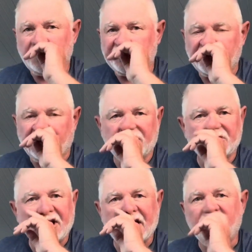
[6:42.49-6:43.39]
I mean, I don't
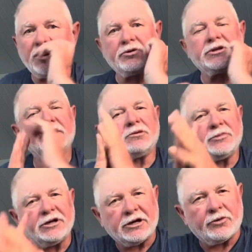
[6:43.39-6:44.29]
know how I would get them
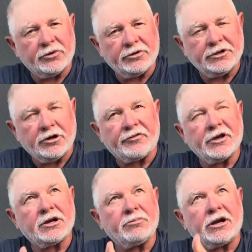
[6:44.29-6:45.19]
in. I really don't.
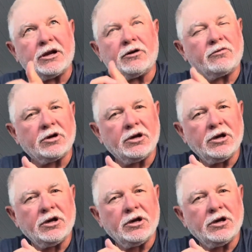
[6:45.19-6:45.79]
Thinking about it, I don't.